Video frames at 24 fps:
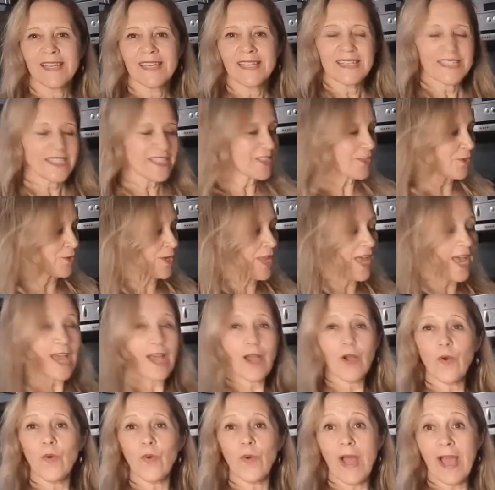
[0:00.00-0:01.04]
So
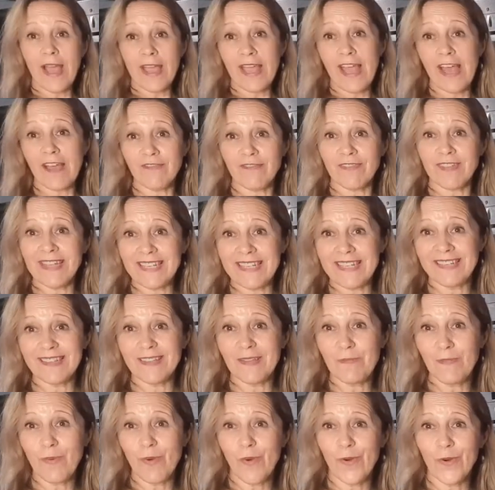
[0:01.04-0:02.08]
now I have cleaned
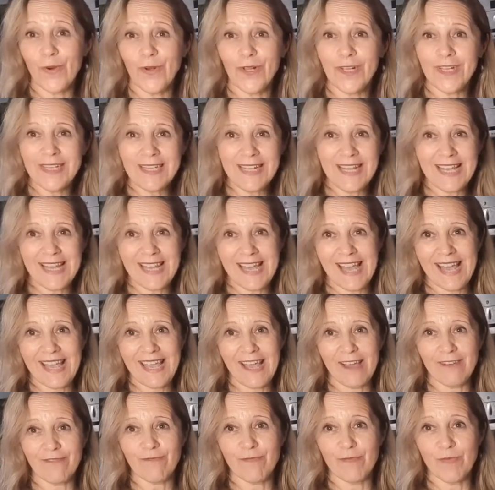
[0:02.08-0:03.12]
the bowl, I
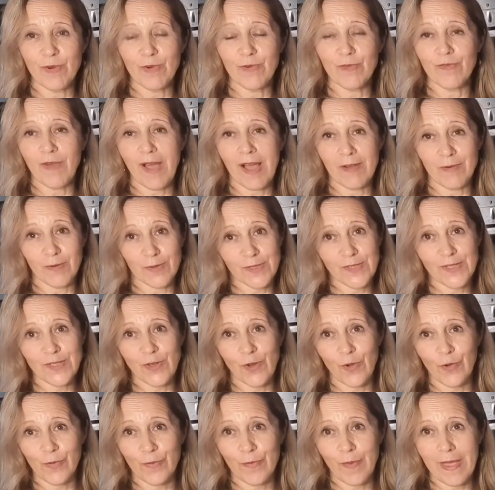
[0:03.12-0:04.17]
have moved our
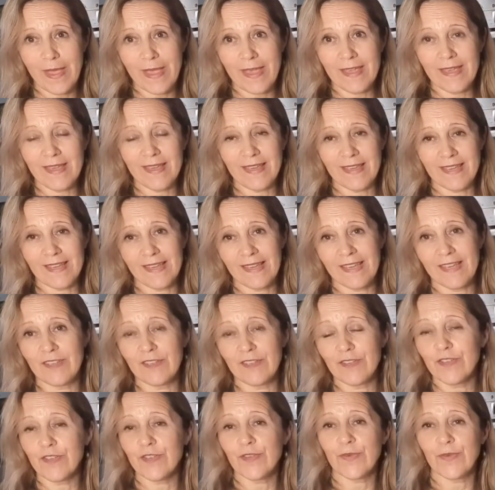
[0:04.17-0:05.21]
sorbet
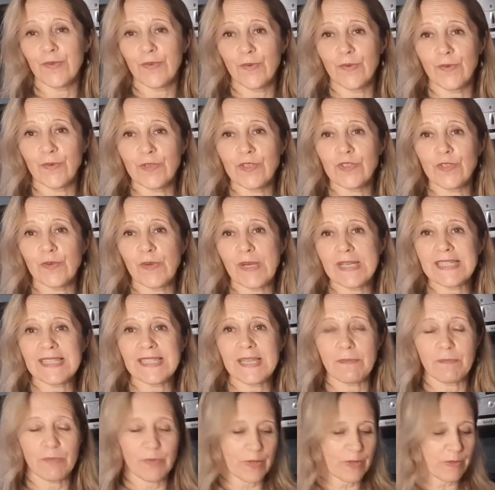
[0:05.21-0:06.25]
to a
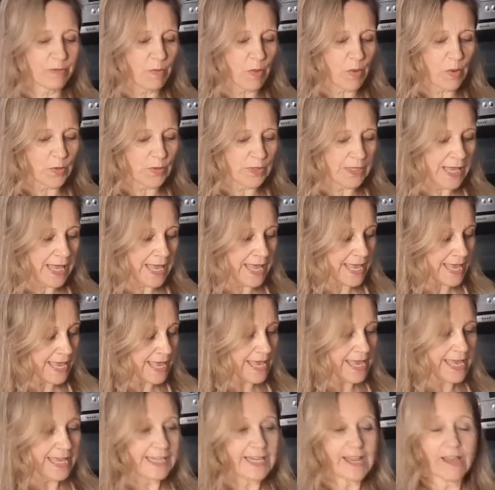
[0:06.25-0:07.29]
separate bowl,
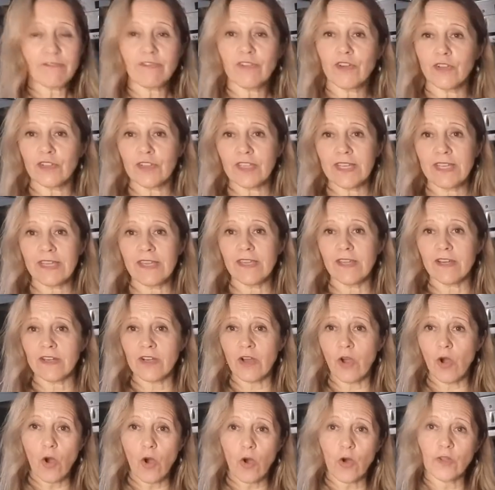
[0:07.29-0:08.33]
and I've got
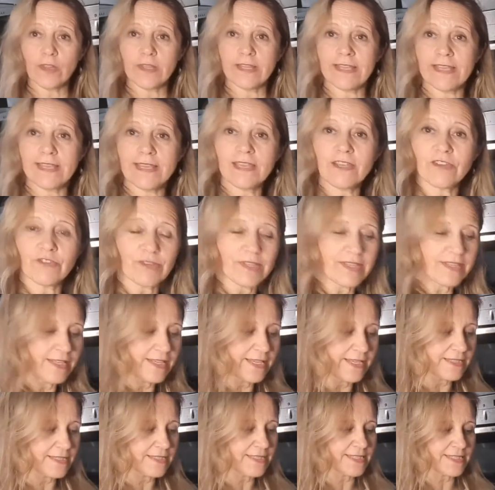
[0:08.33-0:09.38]
here all the
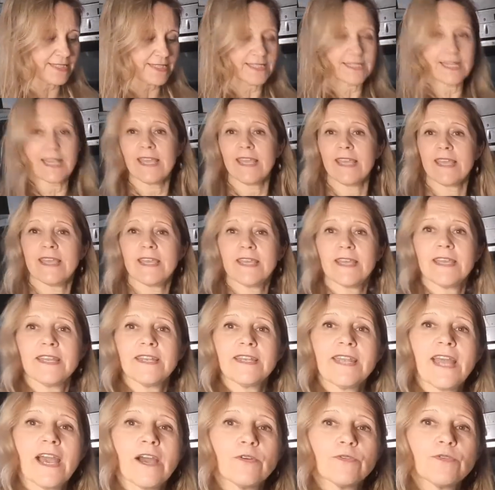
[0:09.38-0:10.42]
ingredients
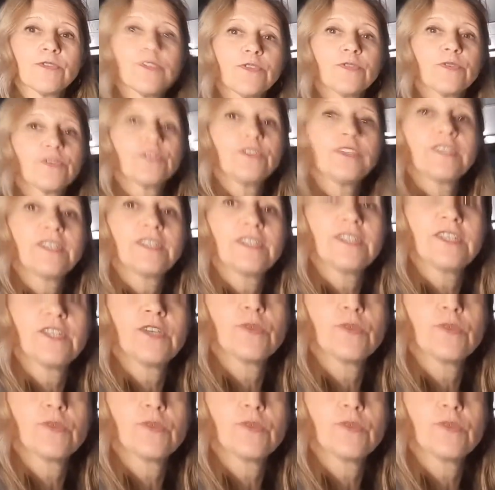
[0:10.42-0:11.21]
now to continue